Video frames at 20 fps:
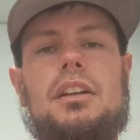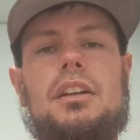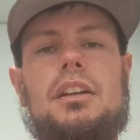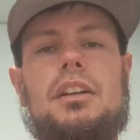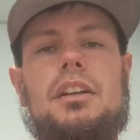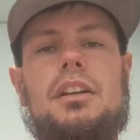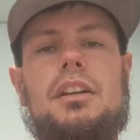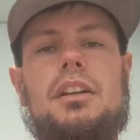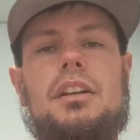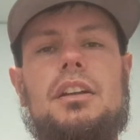
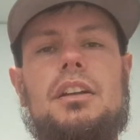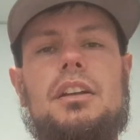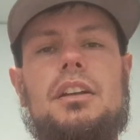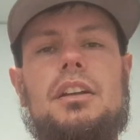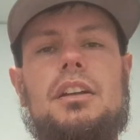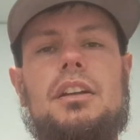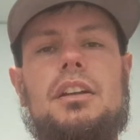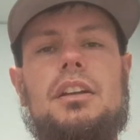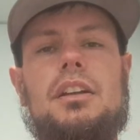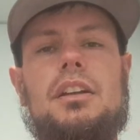It
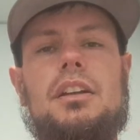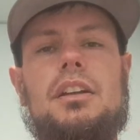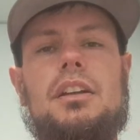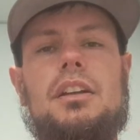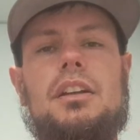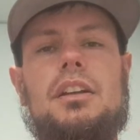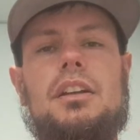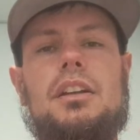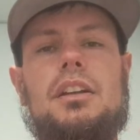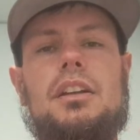does get
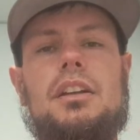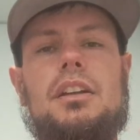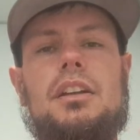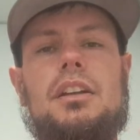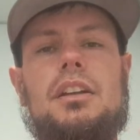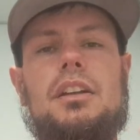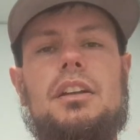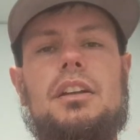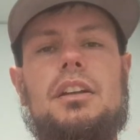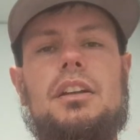challenged
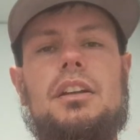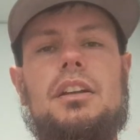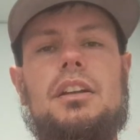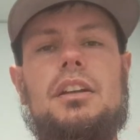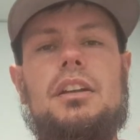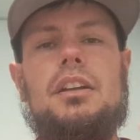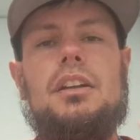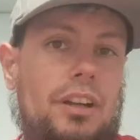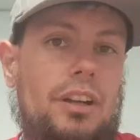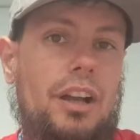later
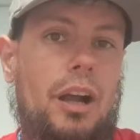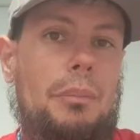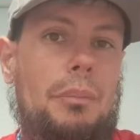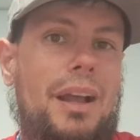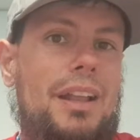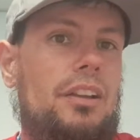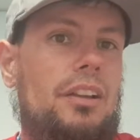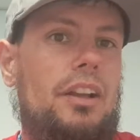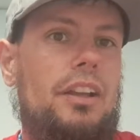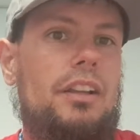on. I'm
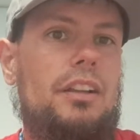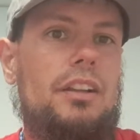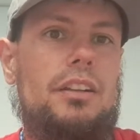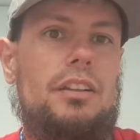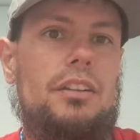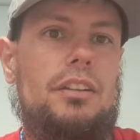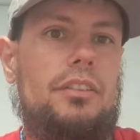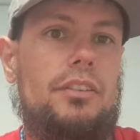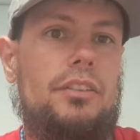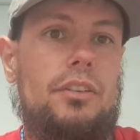at like
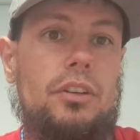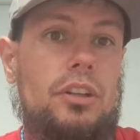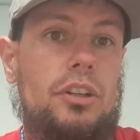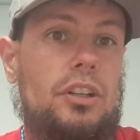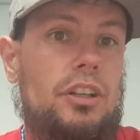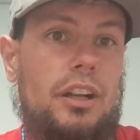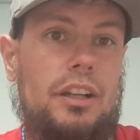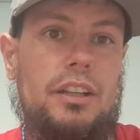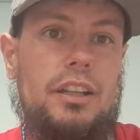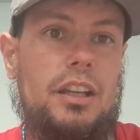30
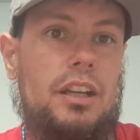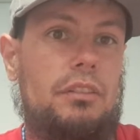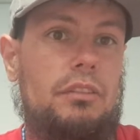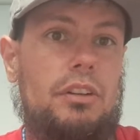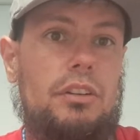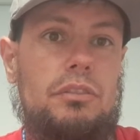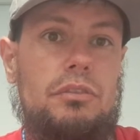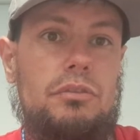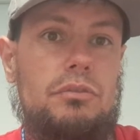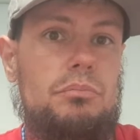and I can't
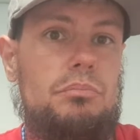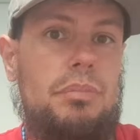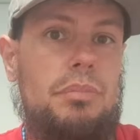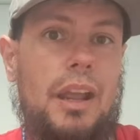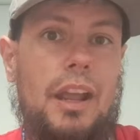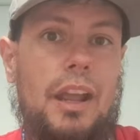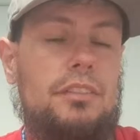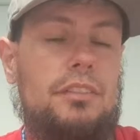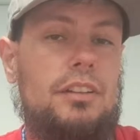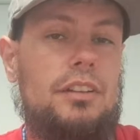even
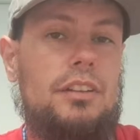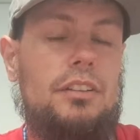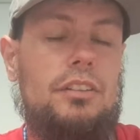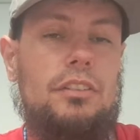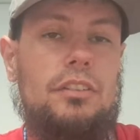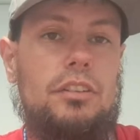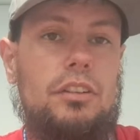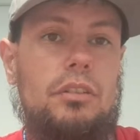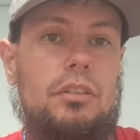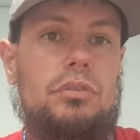pass it
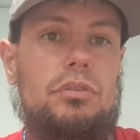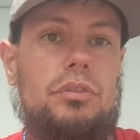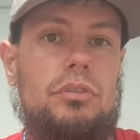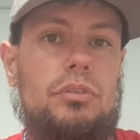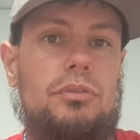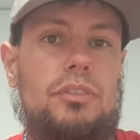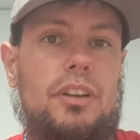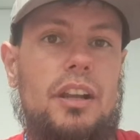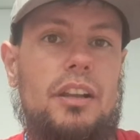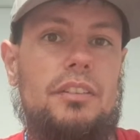because it goes too
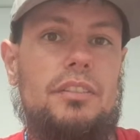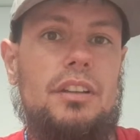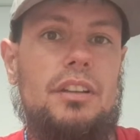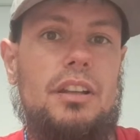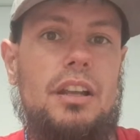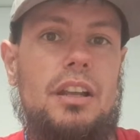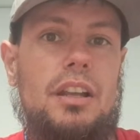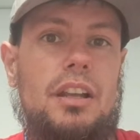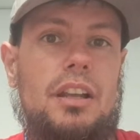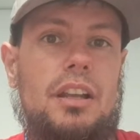fast.
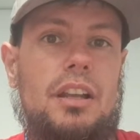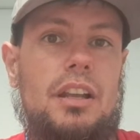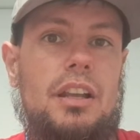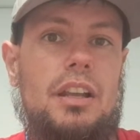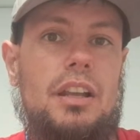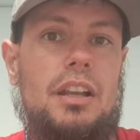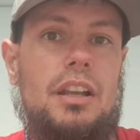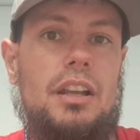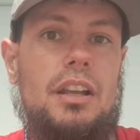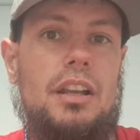
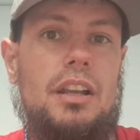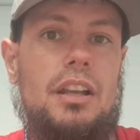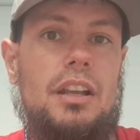Because